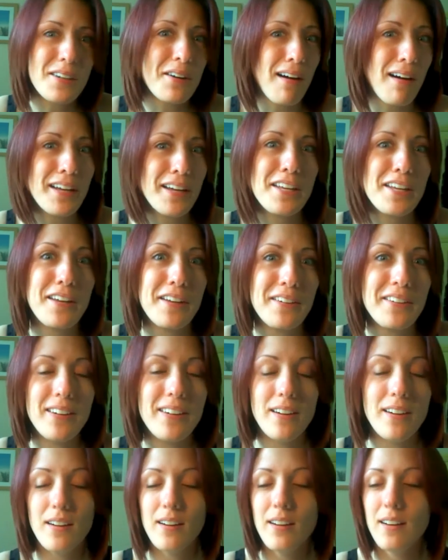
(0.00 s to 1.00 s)
are you?
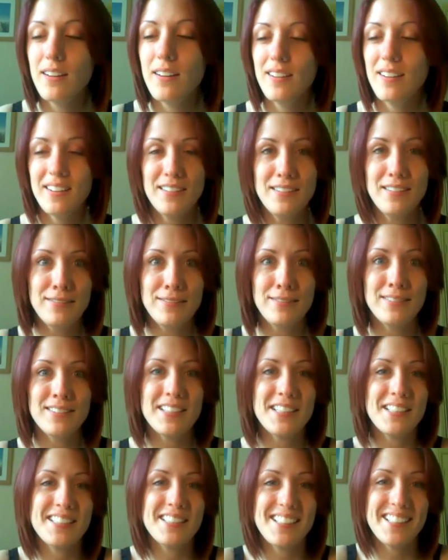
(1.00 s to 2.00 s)

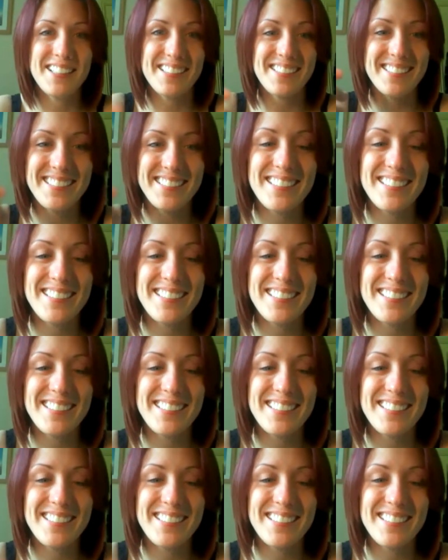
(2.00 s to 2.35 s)
So